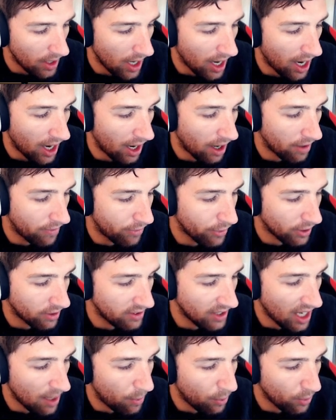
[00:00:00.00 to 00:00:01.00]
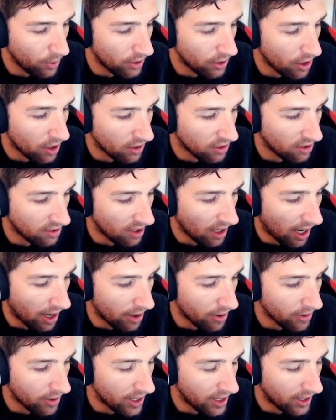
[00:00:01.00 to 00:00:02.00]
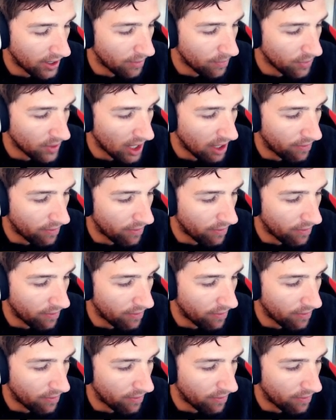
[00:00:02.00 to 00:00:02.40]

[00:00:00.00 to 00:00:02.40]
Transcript: Uh, for example, with Noxus Harrowing,